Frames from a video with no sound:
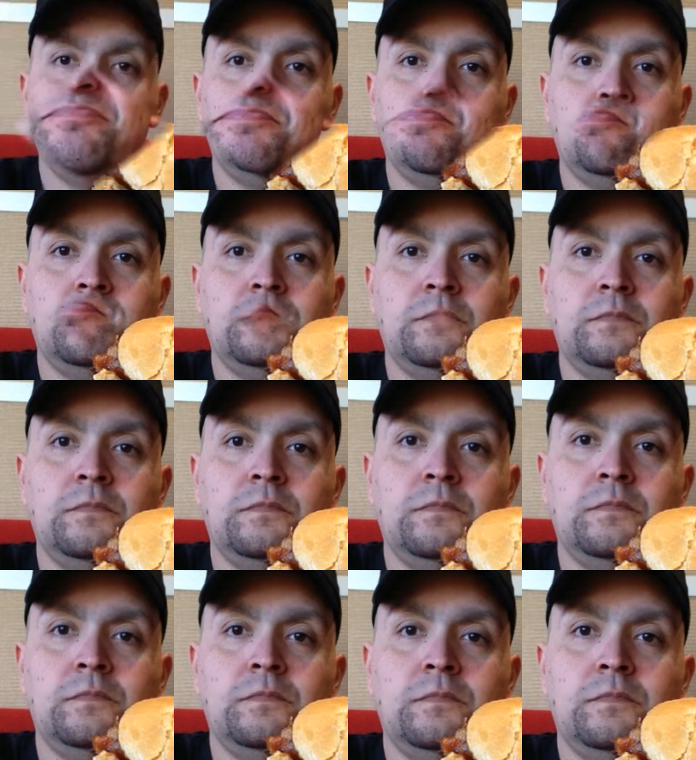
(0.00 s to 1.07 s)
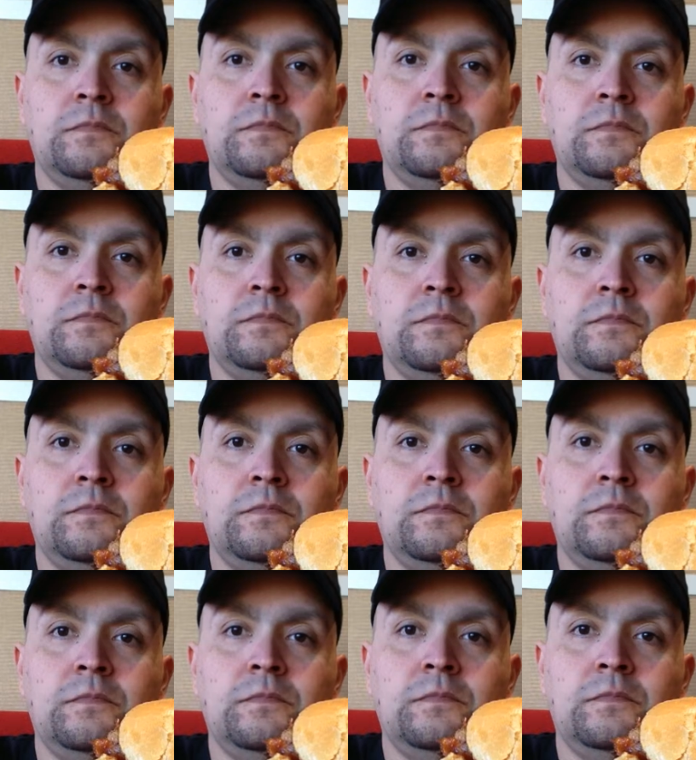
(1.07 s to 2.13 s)

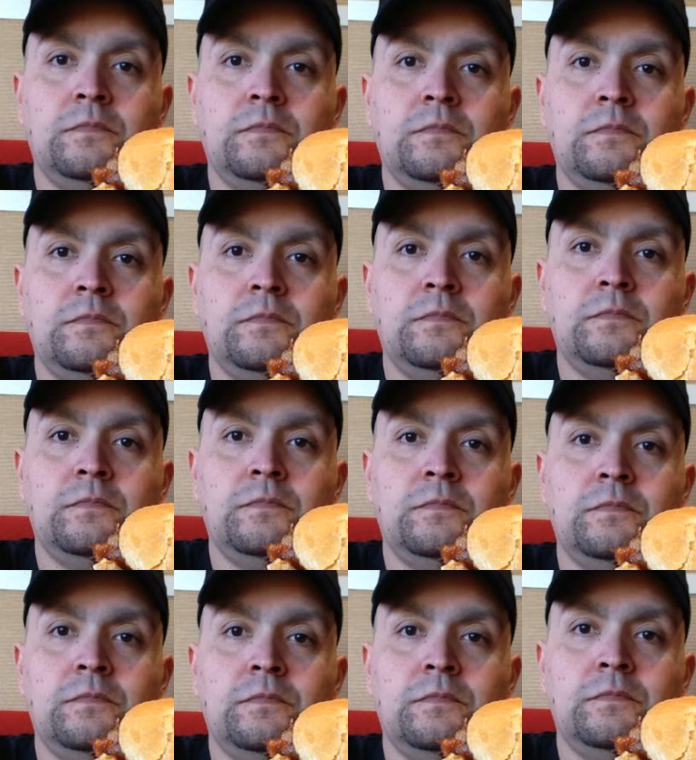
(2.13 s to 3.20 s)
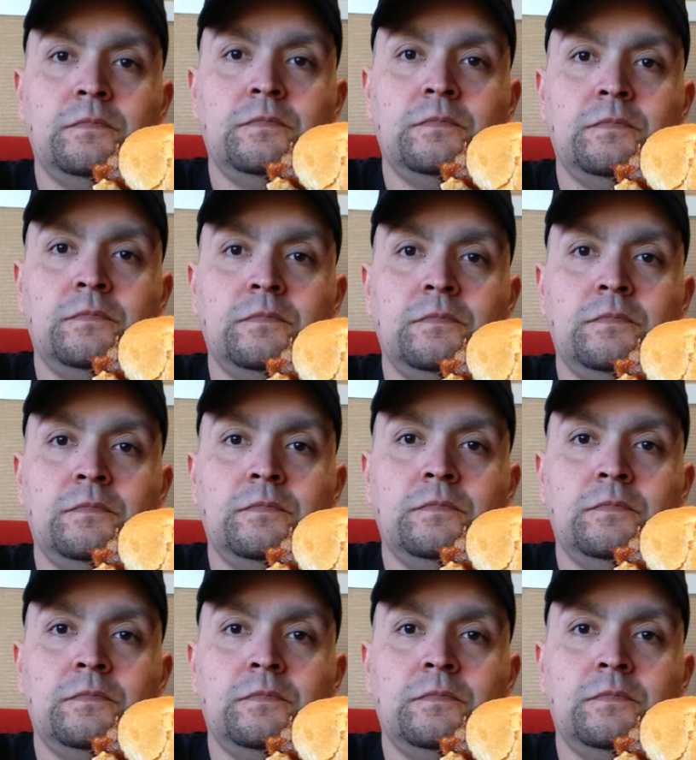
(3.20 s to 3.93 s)
(silence)